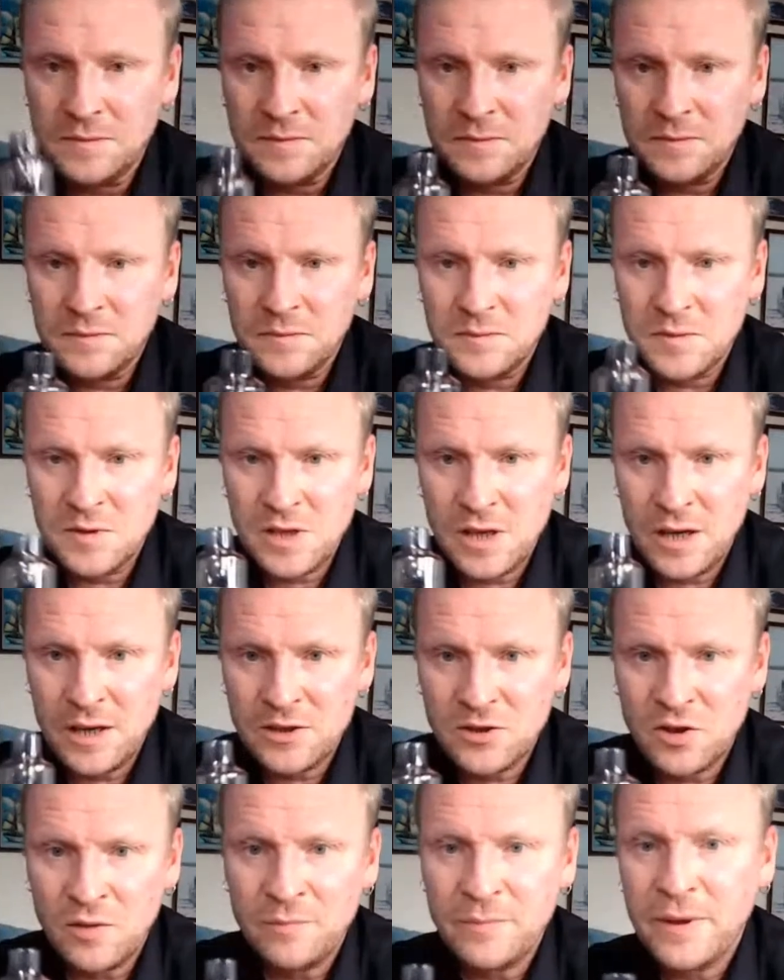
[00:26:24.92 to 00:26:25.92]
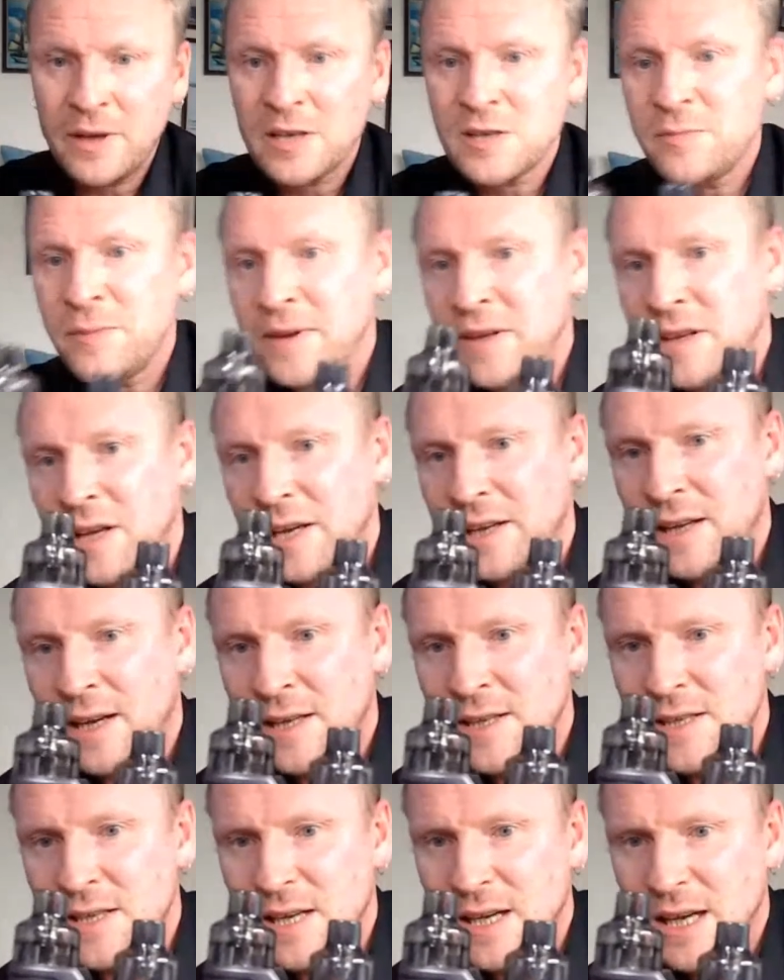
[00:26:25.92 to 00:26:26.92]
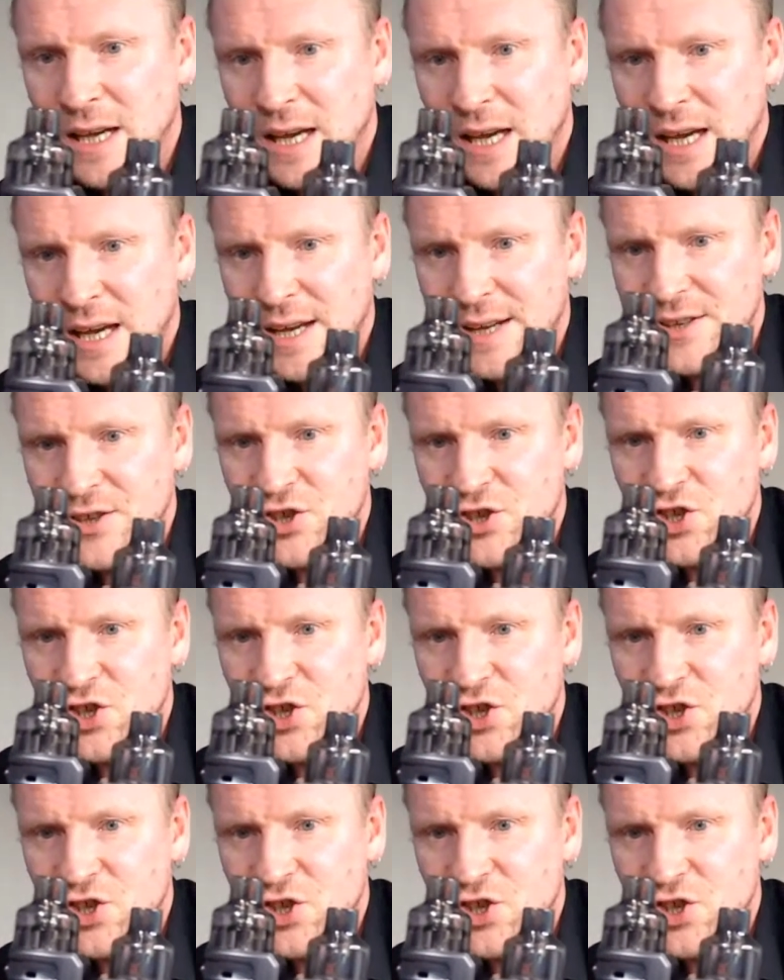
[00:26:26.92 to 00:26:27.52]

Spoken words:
size comparison like that. It's